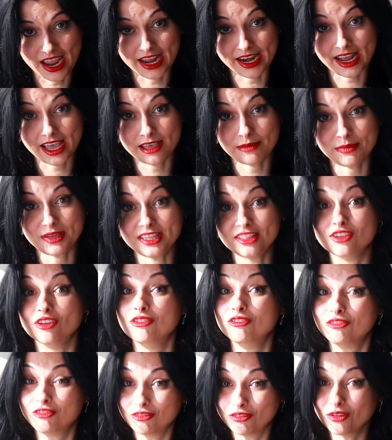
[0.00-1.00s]
And I mean
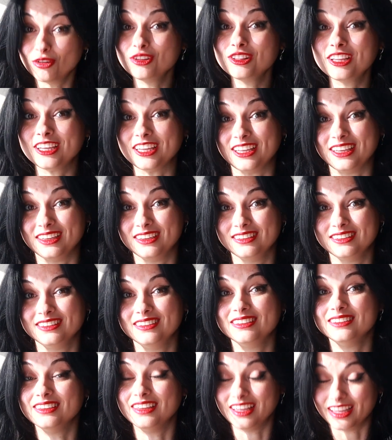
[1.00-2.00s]
fully
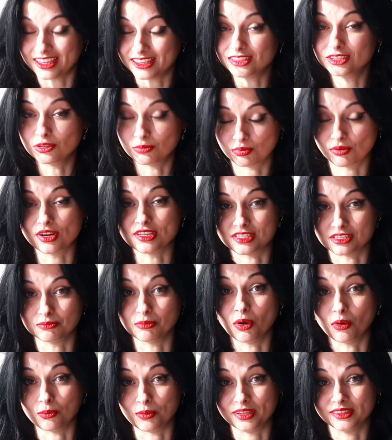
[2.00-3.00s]
in the present
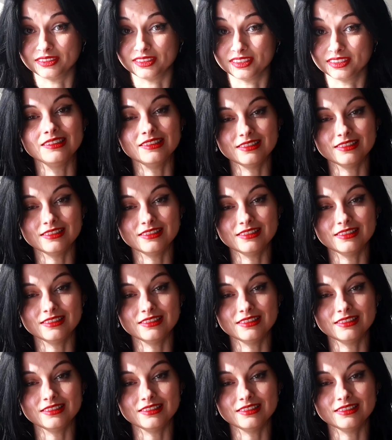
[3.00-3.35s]
moment.